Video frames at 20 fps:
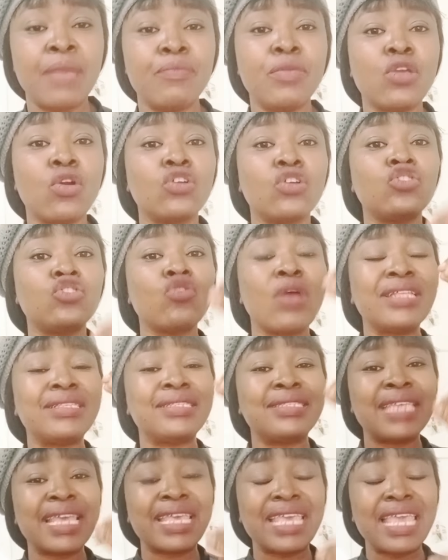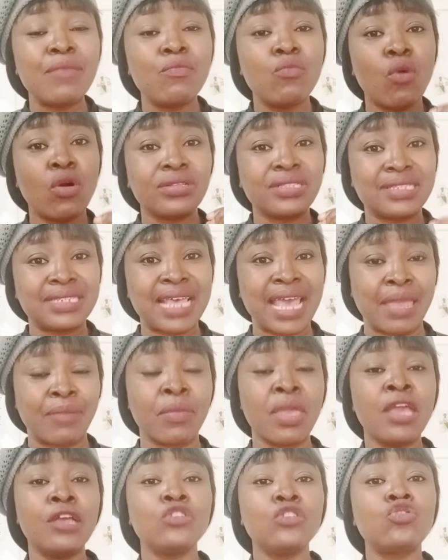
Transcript: because you are taking more time